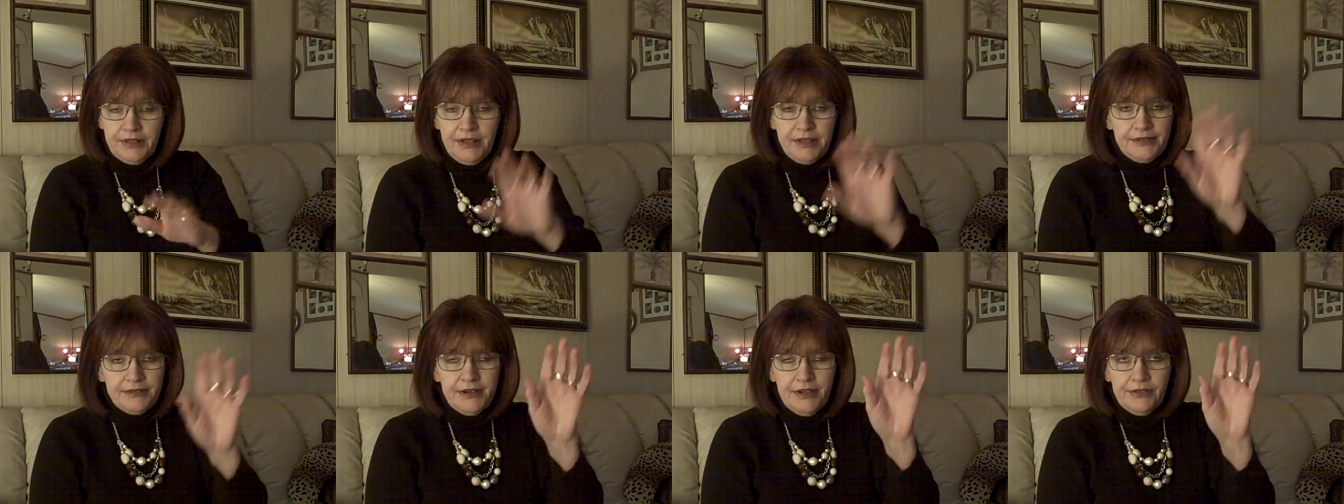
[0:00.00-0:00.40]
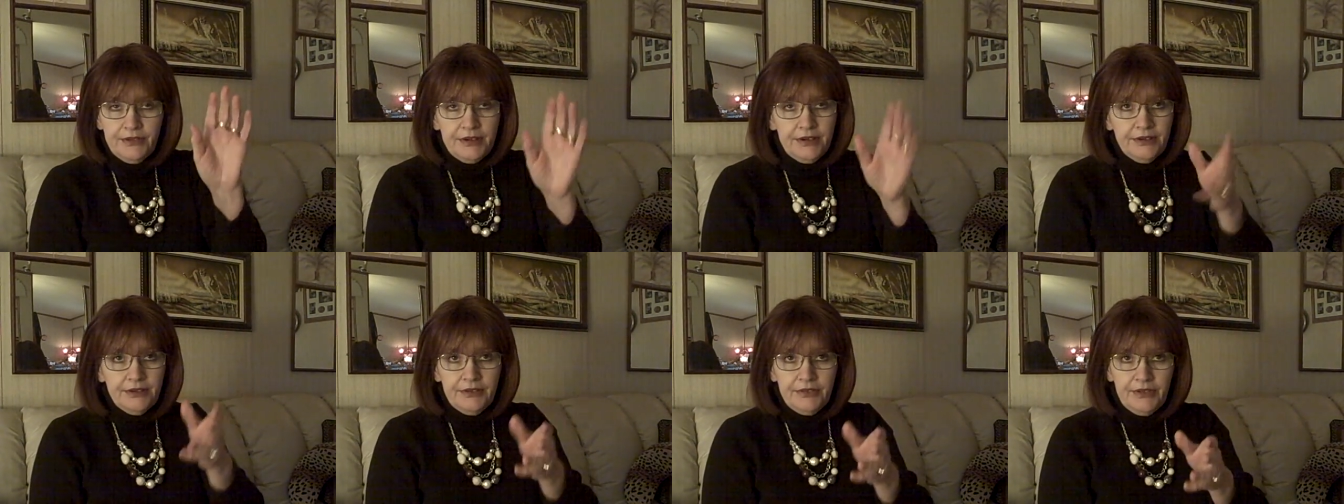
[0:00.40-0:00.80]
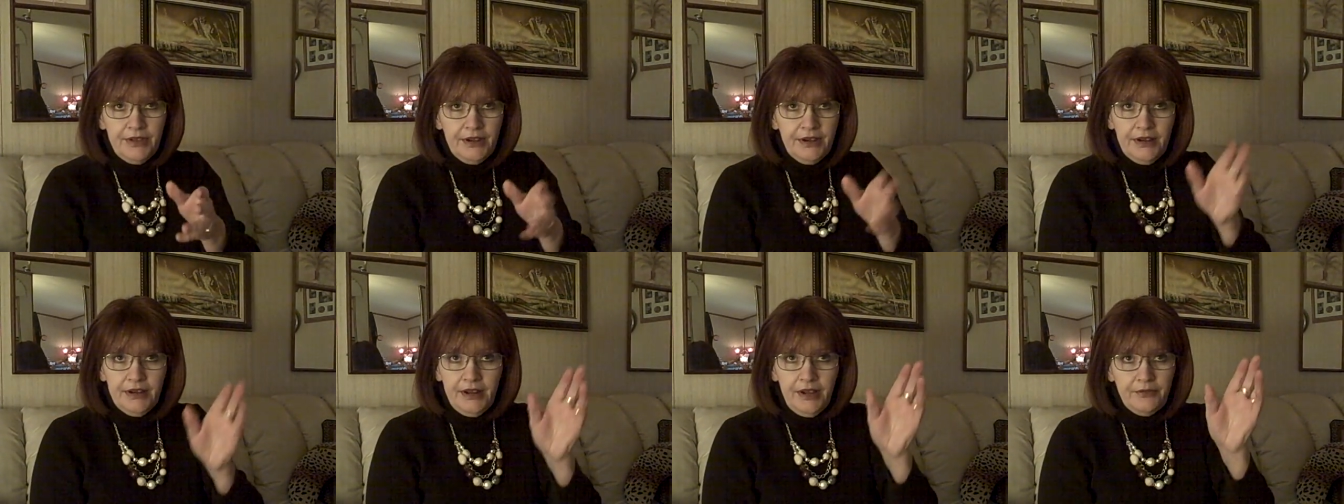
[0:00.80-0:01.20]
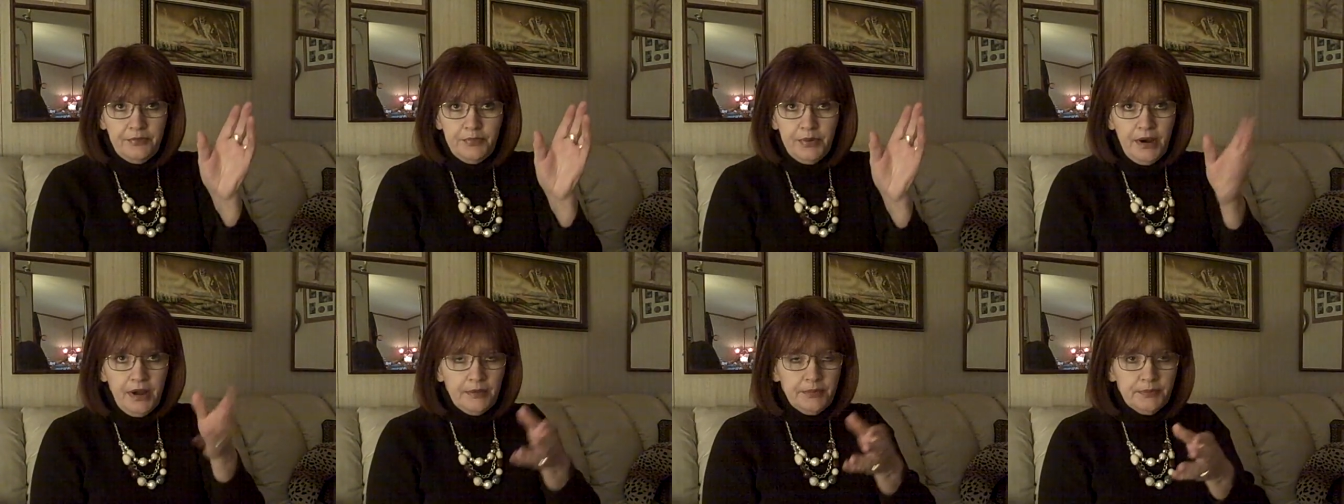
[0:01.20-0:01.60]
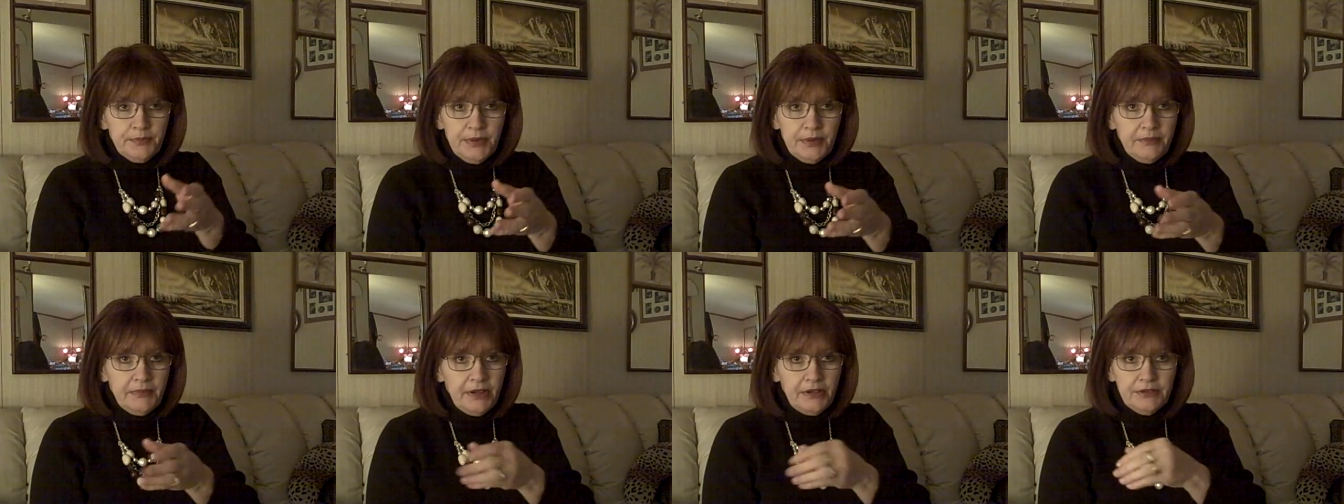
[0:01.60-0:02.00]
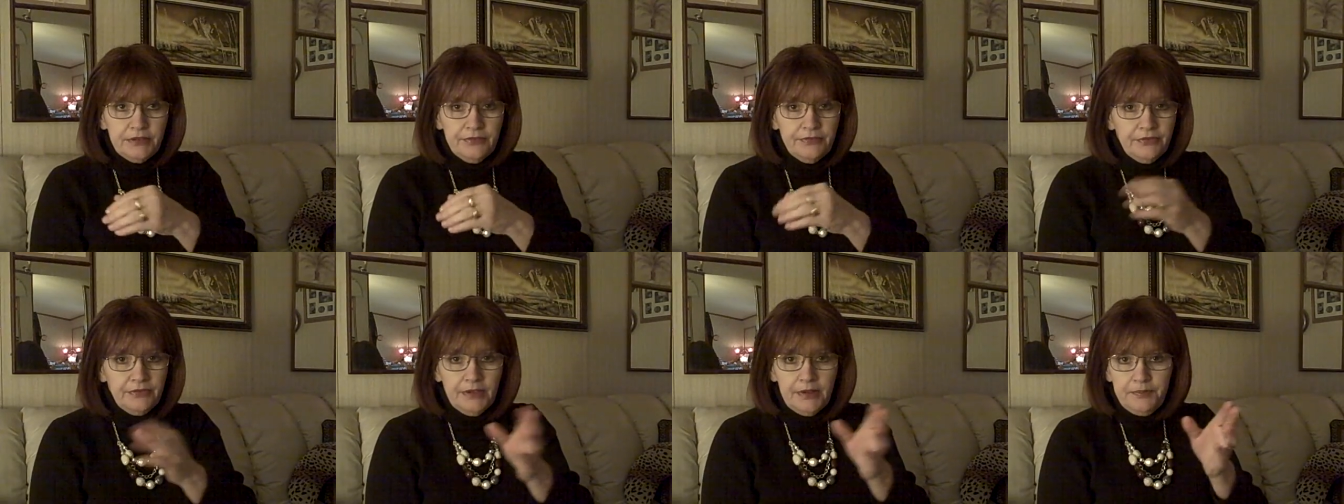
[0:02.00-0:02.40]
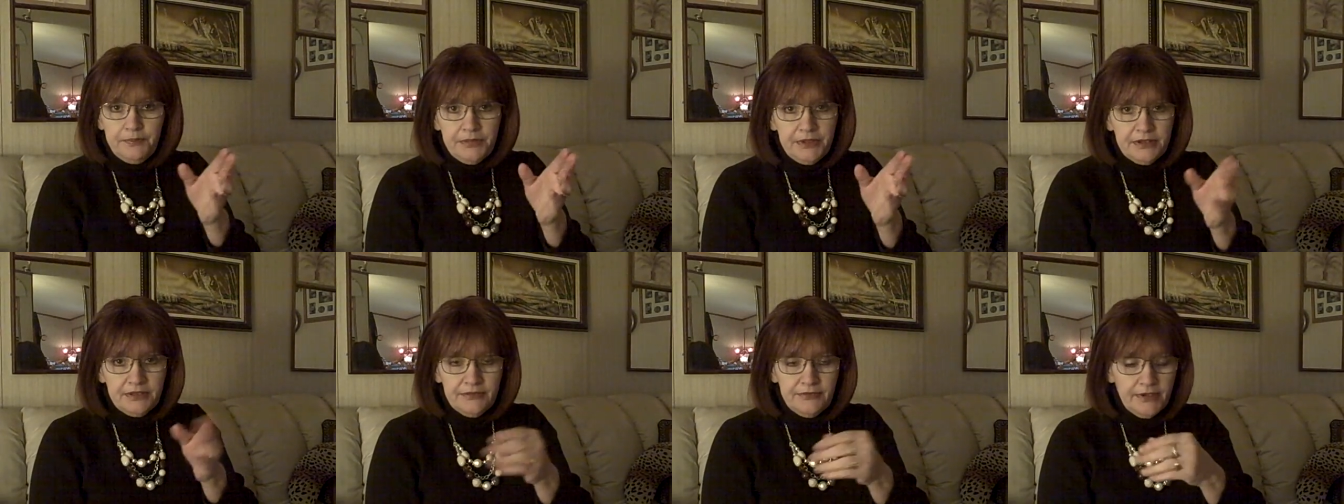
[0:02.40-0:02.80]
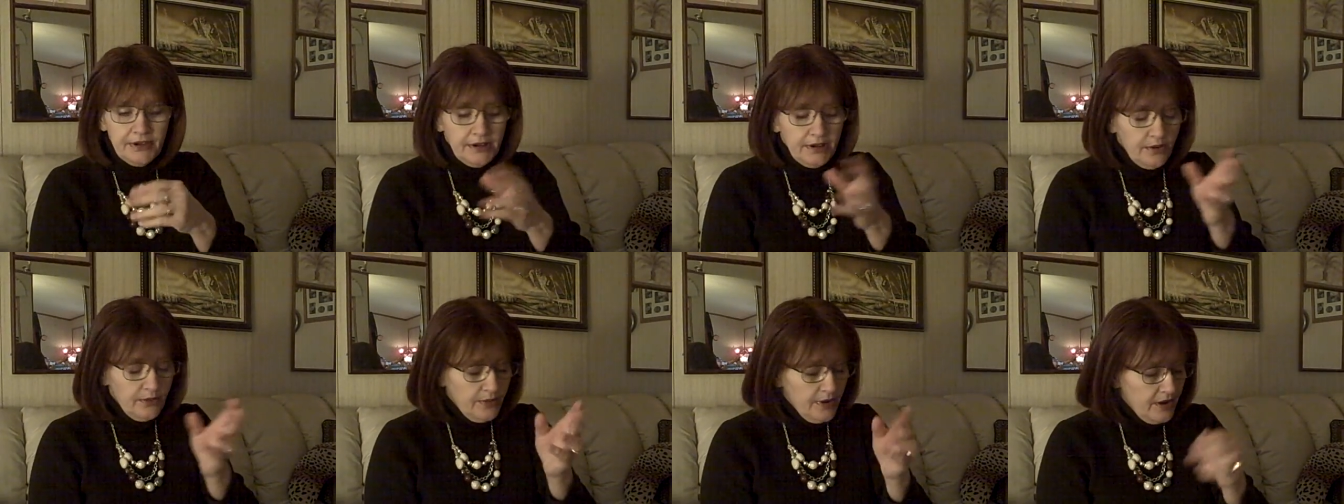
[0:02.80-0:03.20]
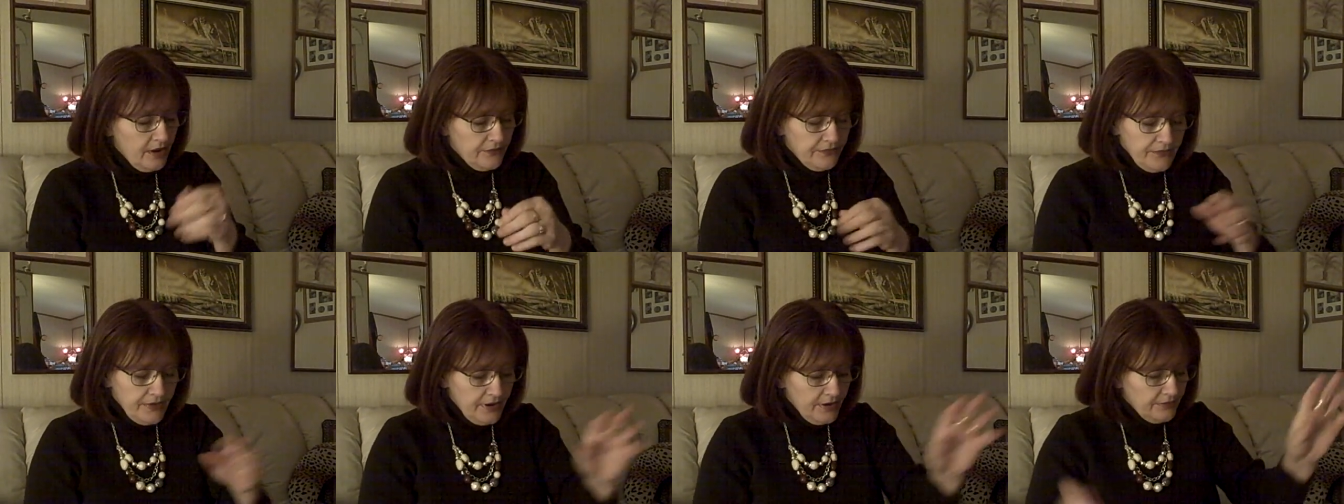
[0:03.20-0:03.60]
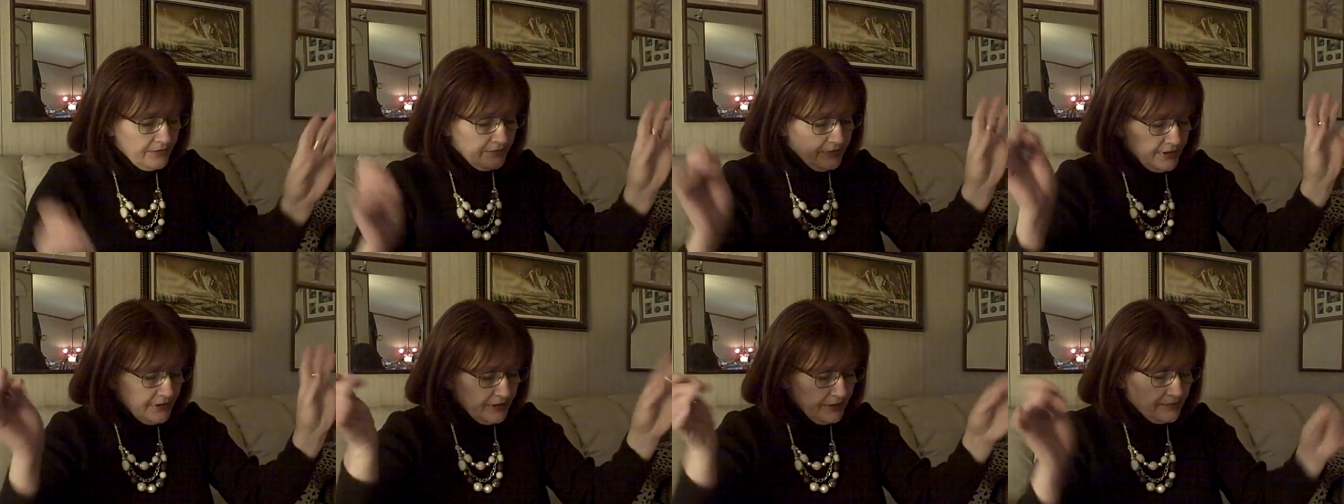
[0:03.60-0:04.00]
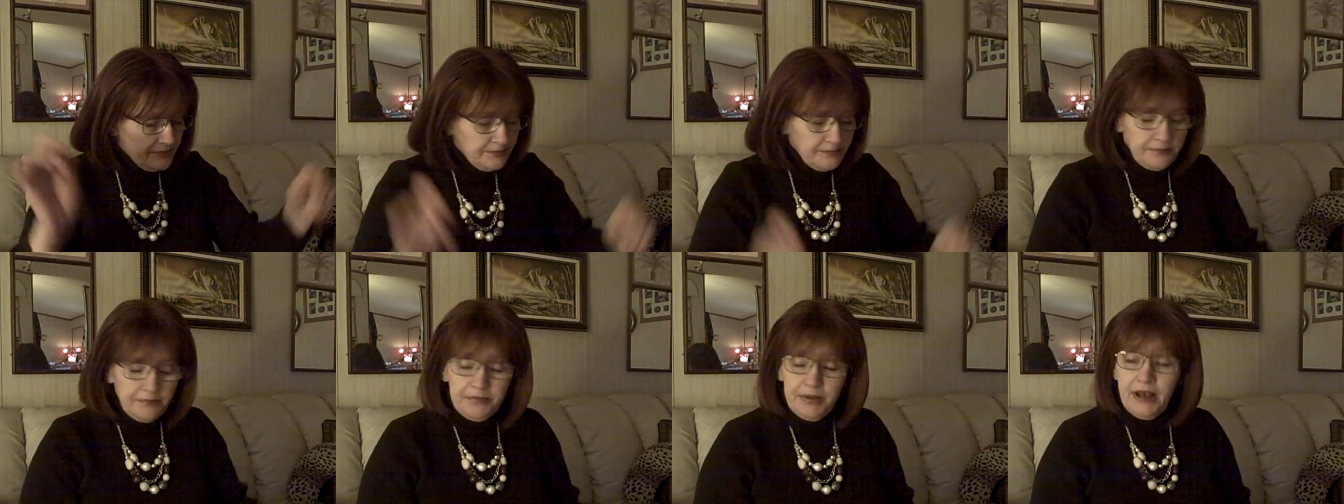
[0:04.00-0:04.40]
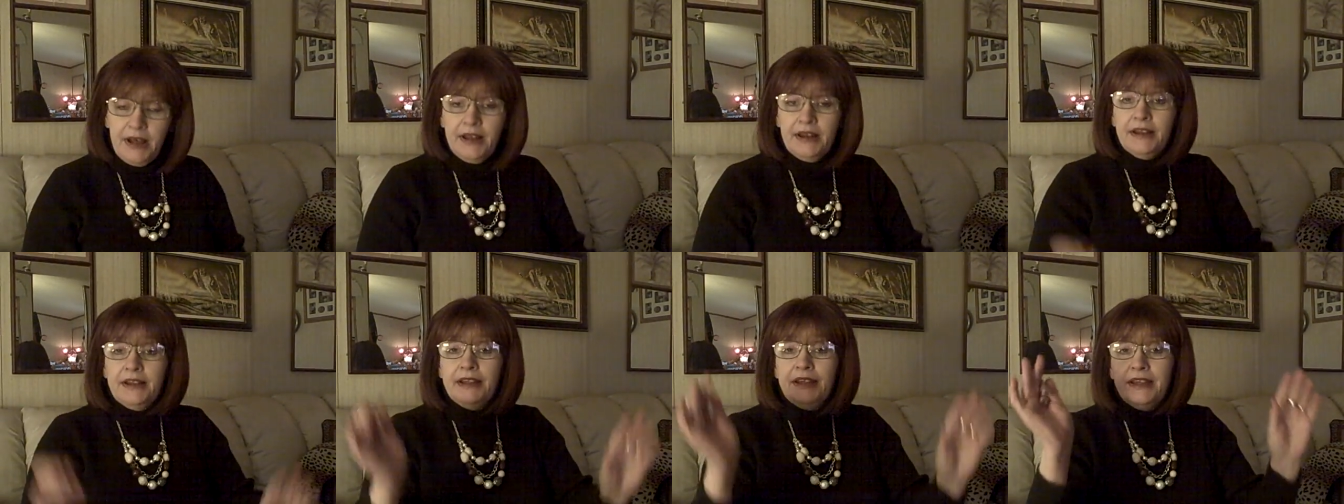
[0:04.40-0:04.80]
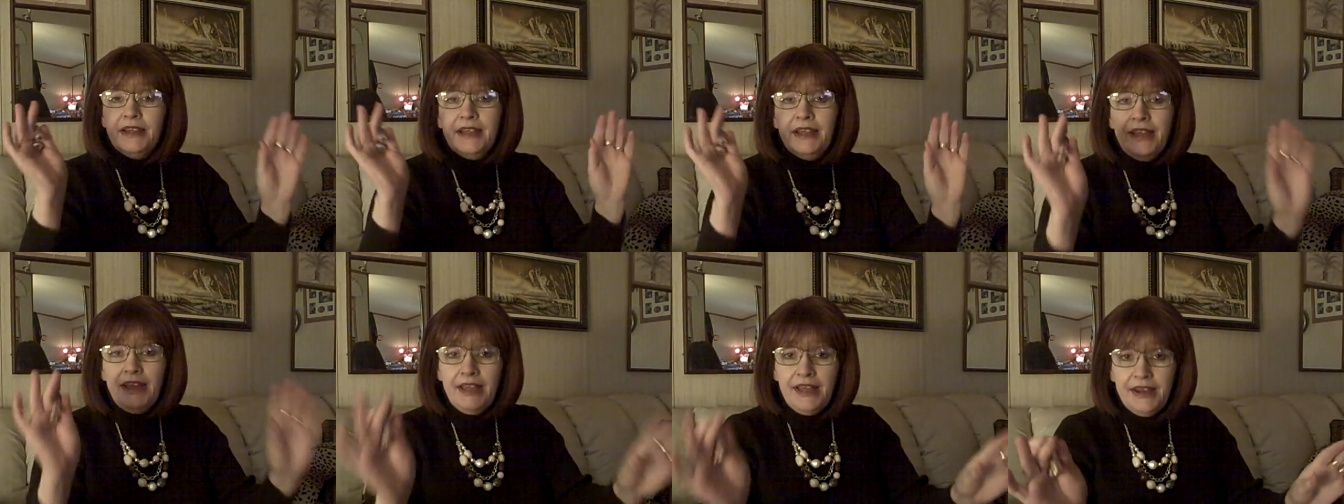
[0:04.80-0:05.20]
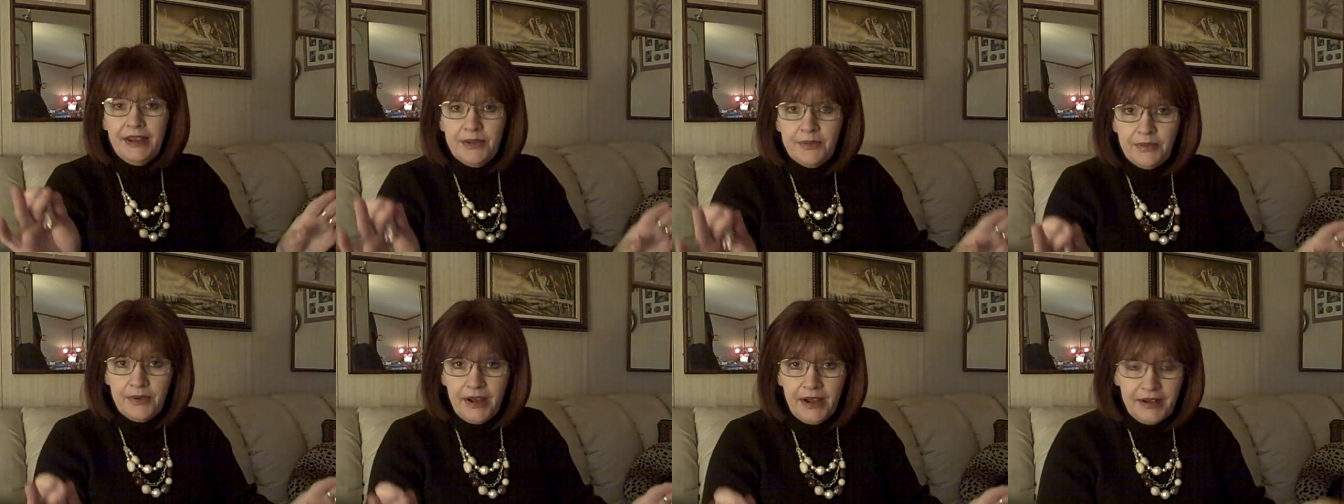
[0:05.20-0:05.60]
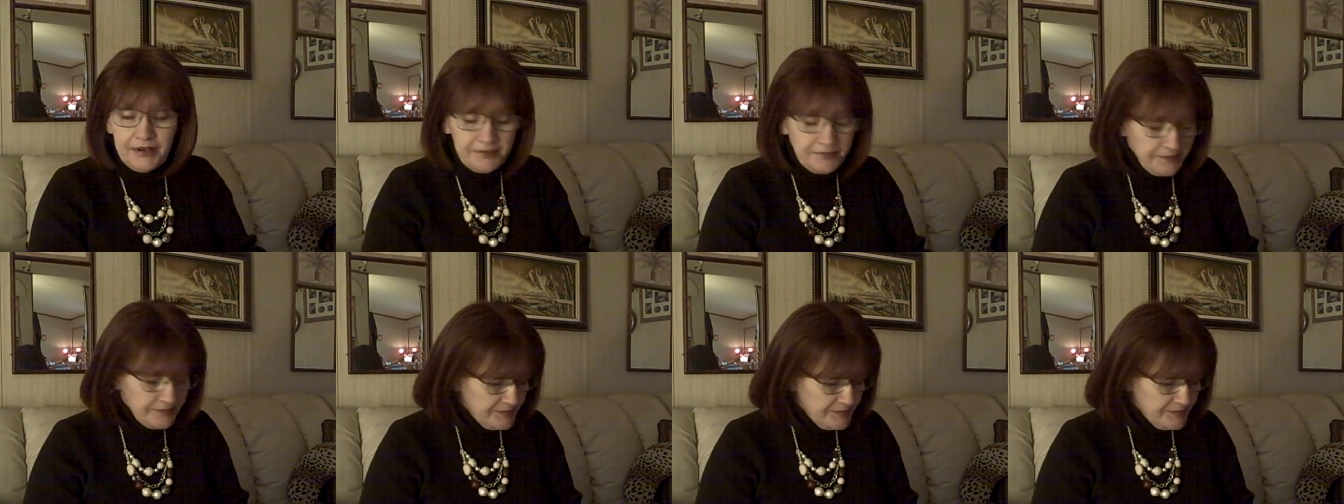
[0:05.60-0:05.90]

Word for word: That's neither here nor there, and I've probably made you flip this video off already. But anyway,